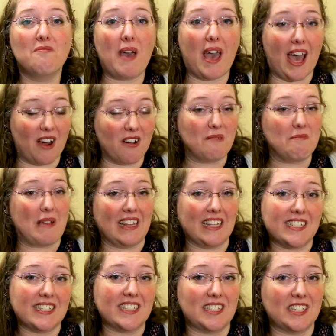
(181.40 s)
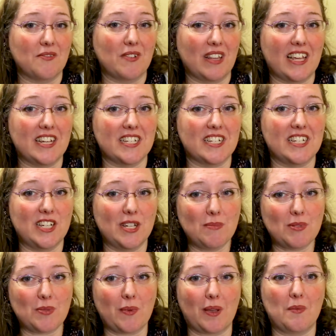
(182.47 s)
power imbalances in
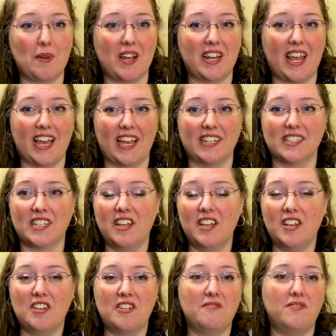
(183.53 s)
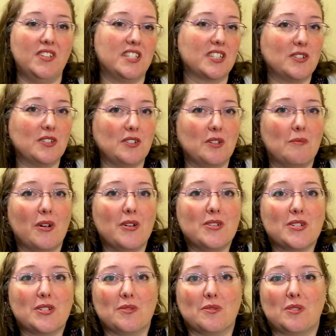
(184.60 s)
relationships where one has physical,
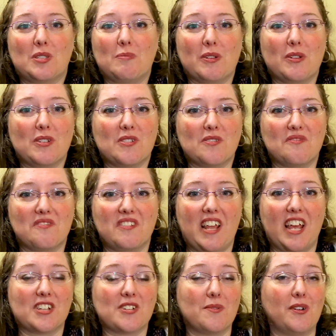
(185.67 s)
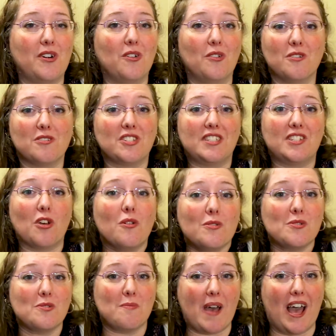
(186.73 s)
emotional, spiritual, financial, or
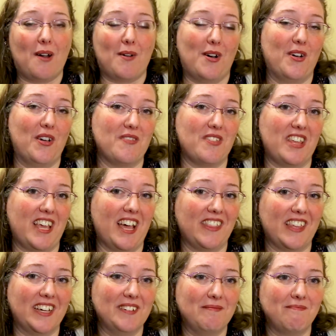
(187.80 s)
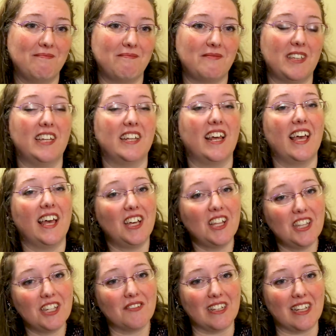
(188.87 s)
social power over the other. In a
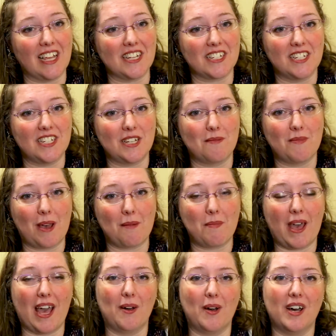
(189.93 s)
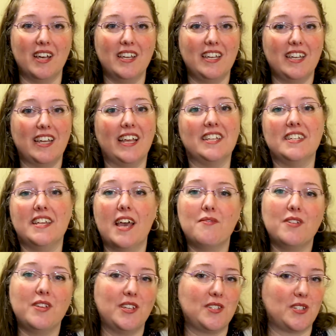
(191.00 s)
healthy relationship, that power is never
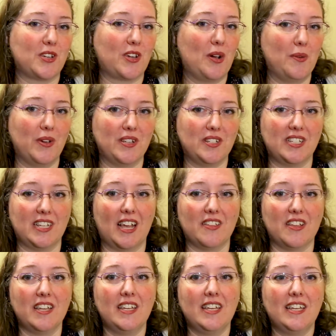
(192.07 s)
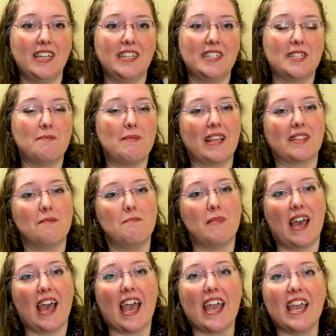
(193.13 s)
used to coerce the other, to make them
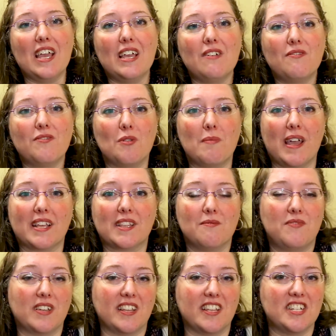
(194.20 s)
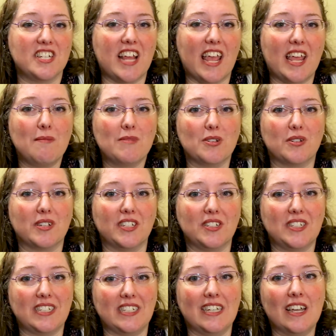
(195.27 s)
behave or make them feel ashamed or
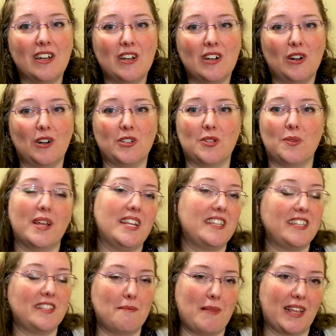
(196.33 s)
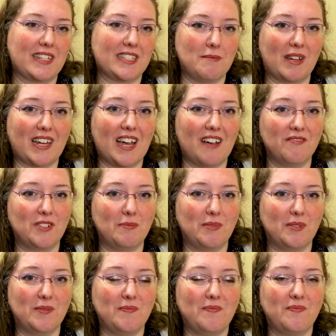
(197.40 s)
guilty or do anything that makes them
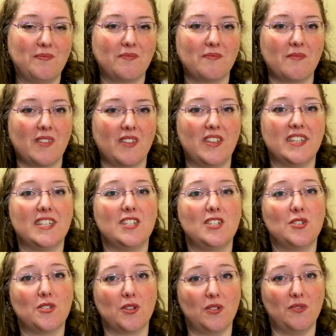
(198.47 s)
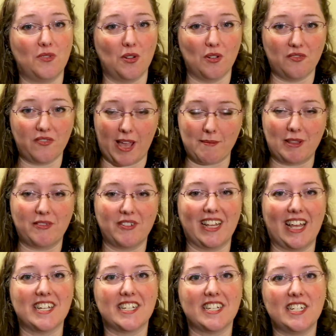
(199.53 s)
uncomfortable. This is true for family
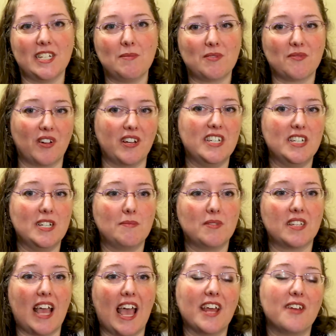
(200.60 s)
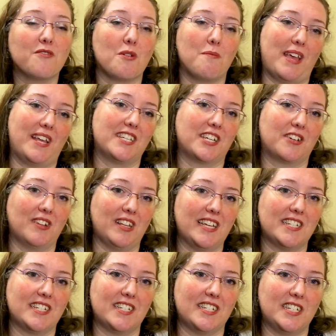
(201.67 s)
relationships, friendships, and romantic
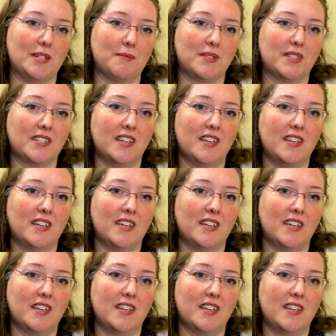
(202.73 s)
relationships.